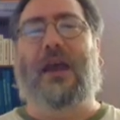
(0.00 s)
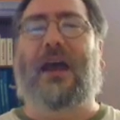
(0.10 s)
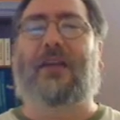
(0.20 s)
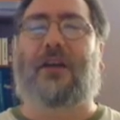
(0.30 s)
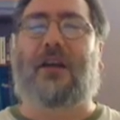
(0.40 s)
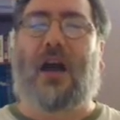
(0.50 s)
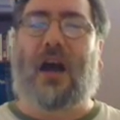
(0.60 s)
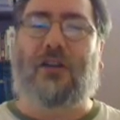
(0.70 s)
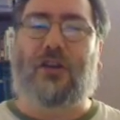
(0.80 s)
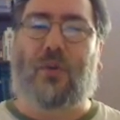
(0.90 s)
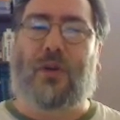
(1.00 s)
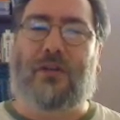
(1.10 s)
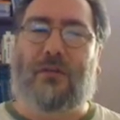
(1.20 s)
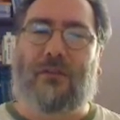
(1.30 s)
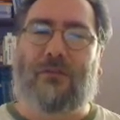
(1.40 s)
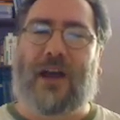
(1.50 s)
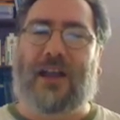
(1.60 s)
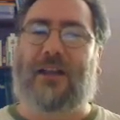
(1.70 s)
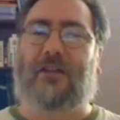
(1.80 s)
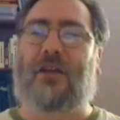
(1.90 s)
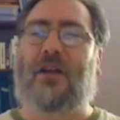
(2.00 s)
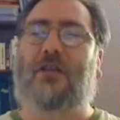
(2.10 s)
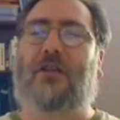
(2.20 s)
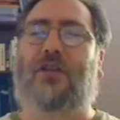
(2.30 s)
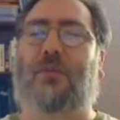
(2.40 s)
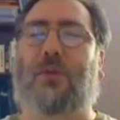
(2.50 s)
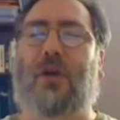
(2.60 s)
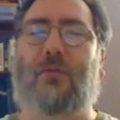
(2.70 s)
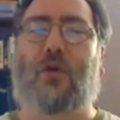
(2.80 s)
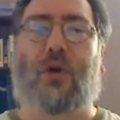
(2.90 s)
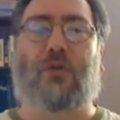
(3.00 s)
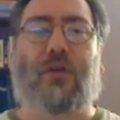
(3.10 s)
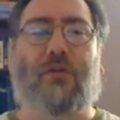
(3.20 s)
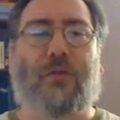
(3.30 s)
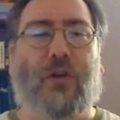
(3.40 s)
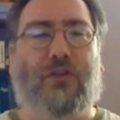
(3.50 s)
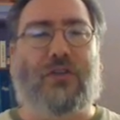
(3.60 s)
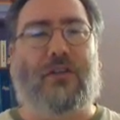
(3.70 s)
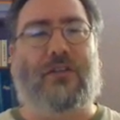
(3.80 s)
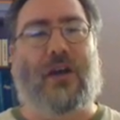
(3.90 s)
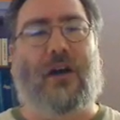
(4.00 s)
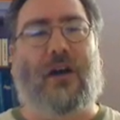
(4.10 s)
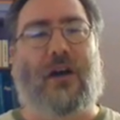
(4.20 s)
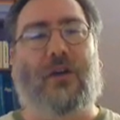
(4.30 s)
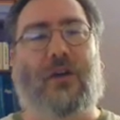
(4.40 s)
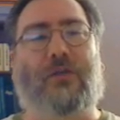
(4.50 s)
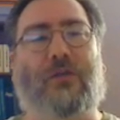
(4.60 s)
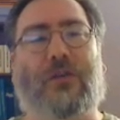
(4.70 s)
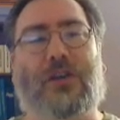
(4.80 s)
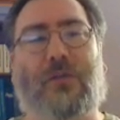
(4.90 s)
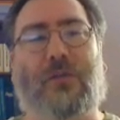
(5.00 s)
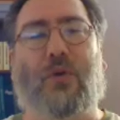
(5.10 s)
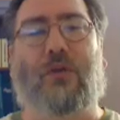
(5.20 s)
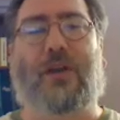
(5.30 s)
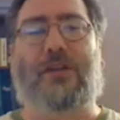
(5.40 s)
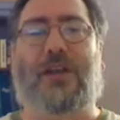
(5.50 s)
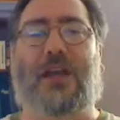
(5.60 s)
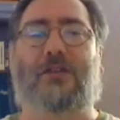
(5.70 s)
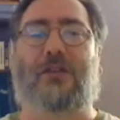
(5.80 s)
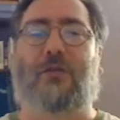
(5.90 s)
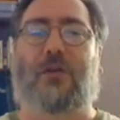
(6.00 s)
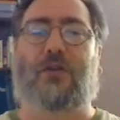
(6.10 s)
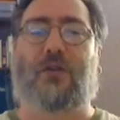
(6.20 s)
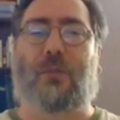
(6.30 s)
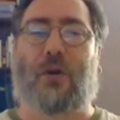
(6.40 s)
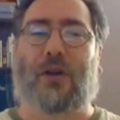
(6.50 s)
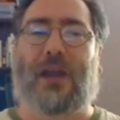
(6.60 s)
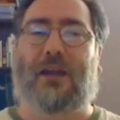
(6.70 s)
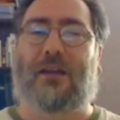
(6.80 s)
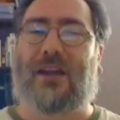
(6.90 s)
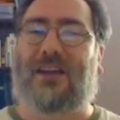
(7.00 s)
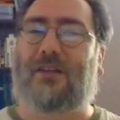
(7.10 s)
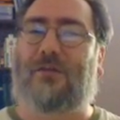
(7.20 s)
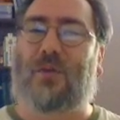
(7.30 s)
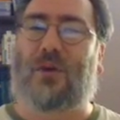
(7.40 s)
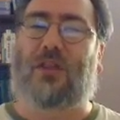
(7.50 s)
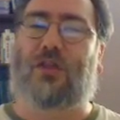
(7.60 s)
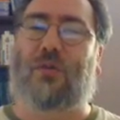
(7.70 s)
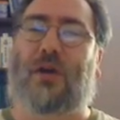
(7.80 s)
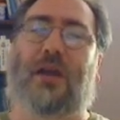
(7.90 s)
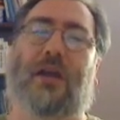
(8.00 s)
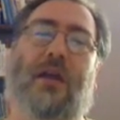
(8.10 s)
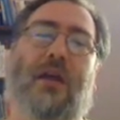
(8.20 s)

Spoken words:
As a consequence of the violence, the Supreme Court reversed itself in West Virginia Board of Education versus Barnett, 1943,